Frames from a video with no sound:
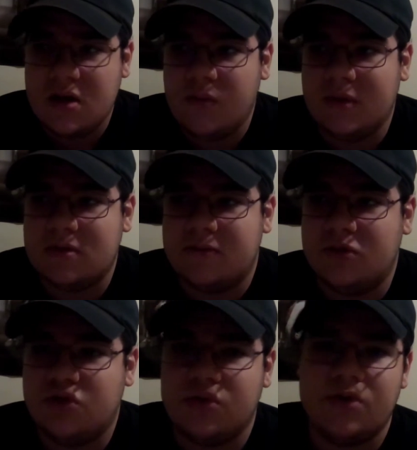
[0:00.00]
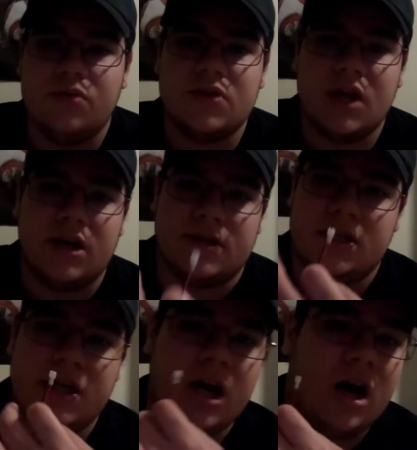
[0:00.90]
whether it's for drones,
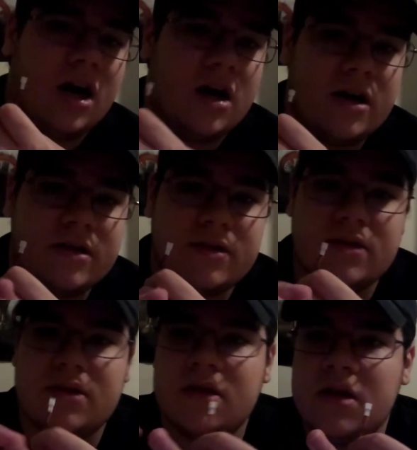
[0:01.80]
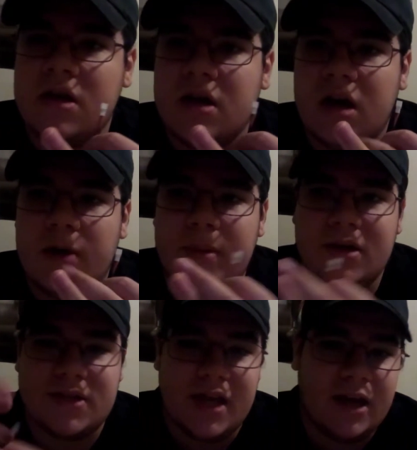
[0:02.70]
RC cars,
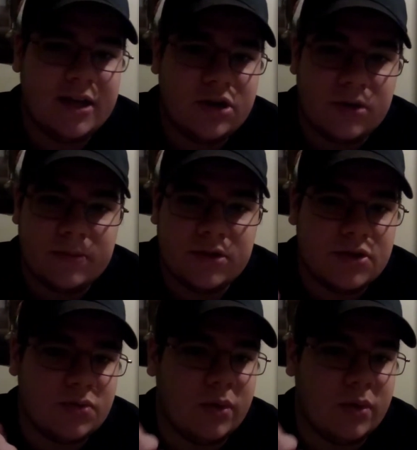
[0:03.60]
RC helicopters.